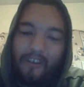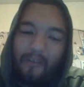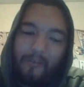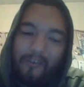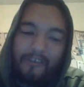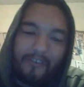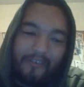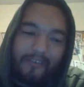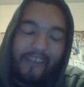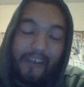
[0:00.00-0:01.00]
But let's just
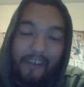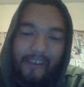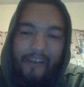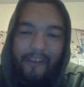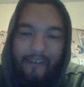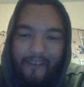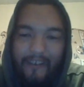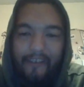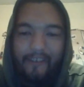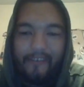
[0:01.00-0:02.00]
say it
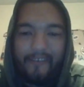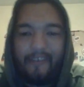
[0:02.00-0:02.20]
is.